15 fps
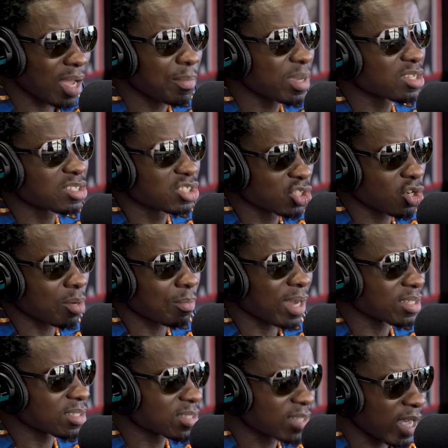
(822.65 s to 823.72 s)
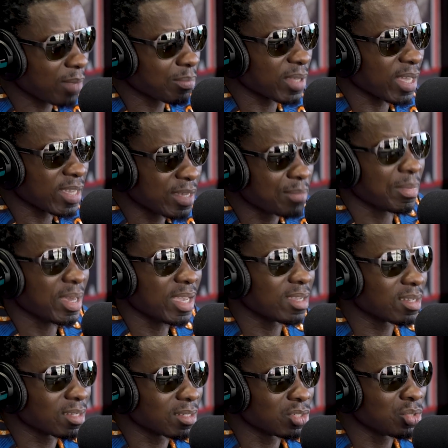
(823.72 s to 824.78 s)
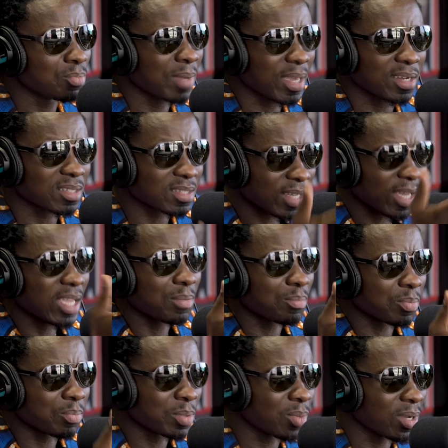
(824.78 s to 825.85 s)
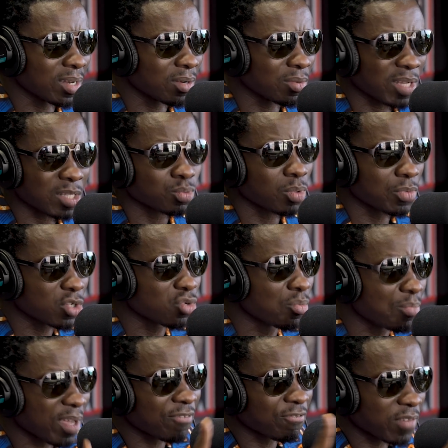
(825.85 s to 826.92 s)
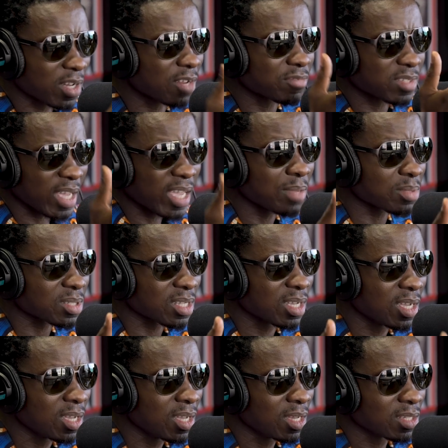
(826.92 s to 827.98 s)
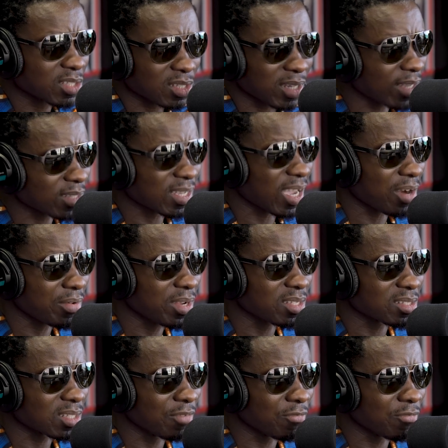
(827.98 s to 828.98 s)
I made a joke about the tape that he made. You made a tape, and that's what we do. We make fun of tapes, mm-hmm. just like Tyrese.